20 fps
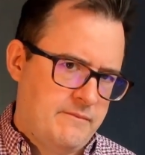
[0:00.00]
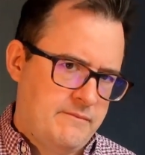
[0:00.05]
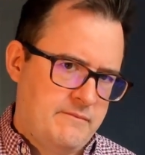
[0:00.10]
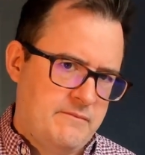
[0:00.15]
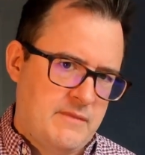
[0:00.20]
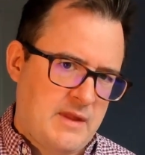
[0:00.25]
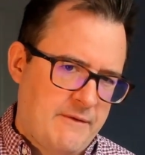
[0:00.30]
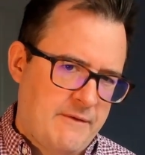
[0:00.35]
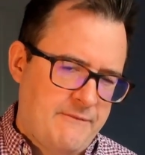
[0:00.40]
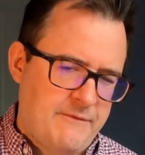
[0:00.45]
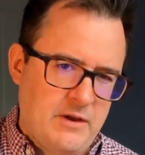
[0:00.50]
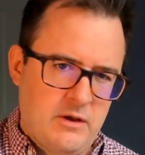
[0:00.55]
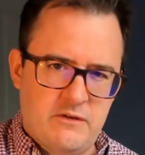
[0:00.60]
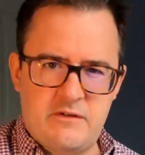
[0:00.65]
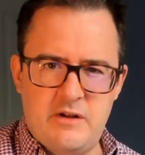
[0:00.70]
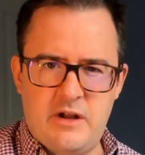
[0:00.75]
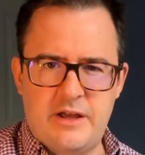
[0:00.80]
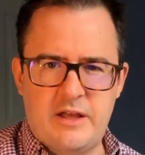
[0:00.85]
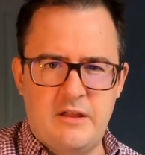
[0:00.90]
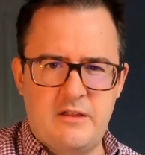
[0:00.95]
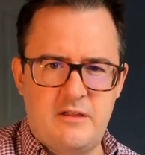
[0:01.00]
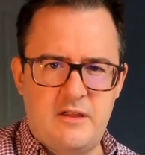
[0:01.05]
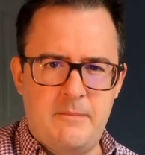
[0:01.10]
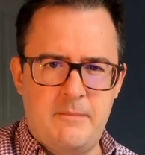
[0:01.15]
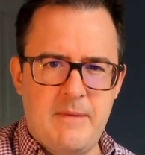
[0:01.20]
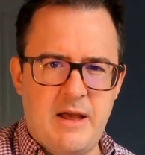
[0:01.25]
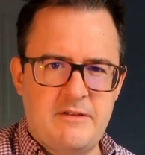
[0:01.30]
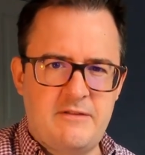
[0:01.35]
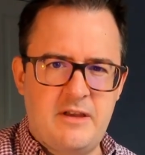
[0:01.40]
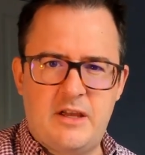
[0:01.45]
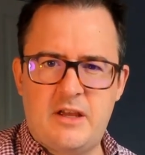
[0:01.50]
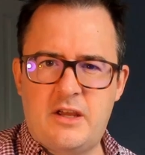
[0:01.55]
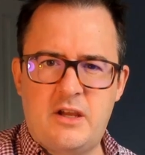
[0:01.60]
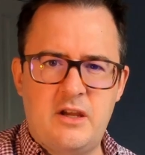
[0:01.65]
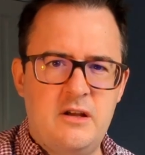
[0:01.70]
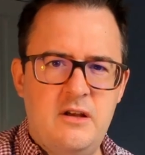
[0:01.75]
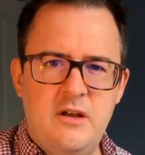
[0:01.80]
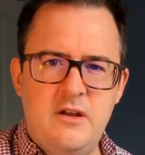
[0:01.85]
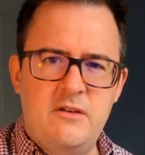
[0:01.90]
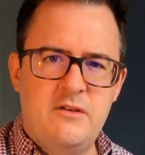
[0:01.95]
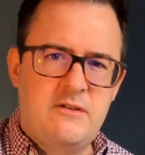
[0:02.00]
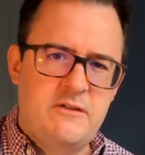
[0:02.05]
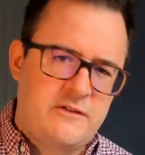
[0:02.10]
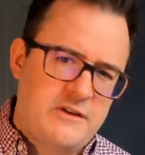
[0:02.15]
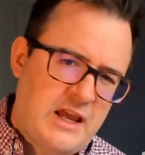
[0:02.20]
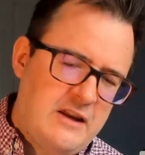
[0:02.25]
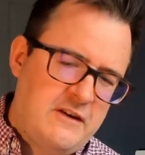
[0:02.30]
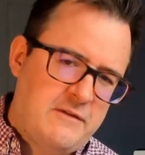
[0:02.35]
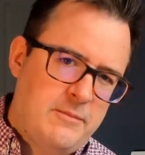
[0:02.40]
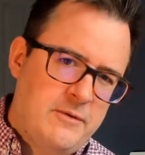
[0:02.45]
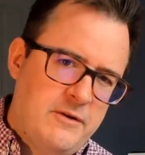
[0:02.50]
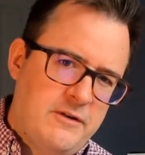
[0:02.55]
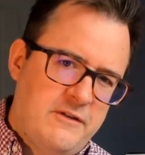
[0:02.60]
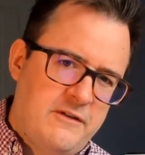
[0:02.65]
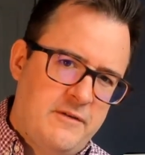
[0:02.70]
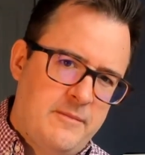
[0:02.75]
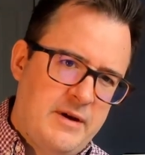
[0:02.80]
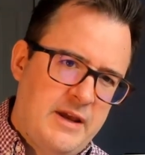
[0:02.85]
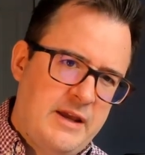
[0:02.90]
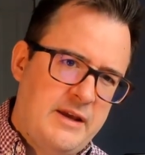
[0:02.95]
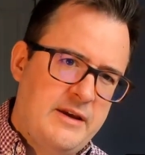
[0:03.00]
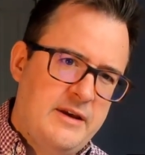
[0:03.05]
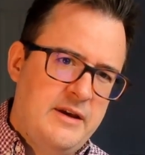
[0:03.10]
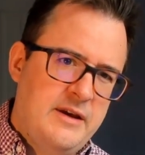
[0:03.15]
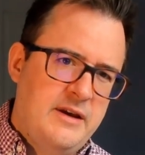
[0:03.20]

That feels like a thematic statement to me.